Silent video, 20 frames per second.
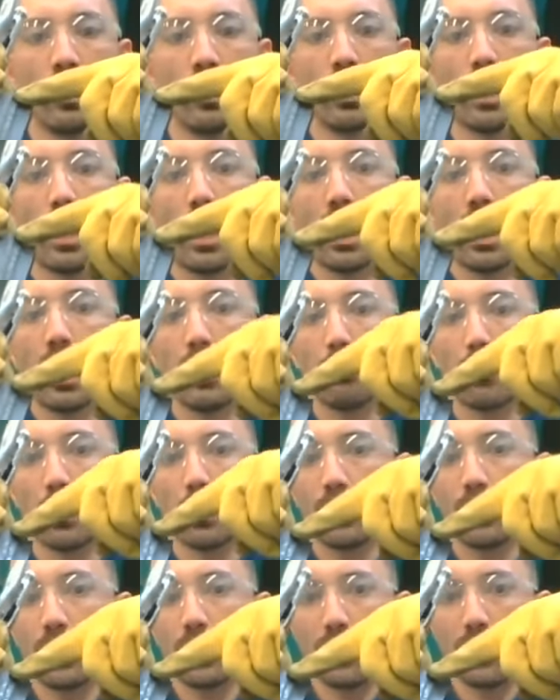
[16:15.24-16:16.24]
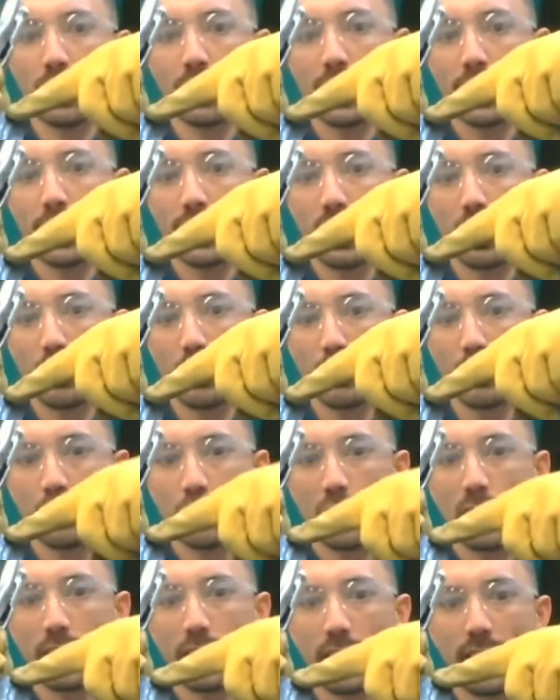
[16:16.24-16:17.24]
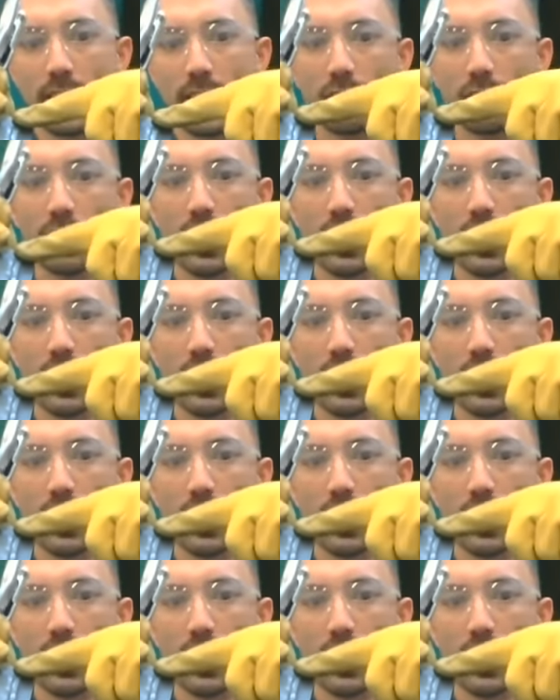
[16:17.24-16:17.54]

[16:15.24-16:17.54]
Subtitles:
But when I say lay it down, I mean your gun angle.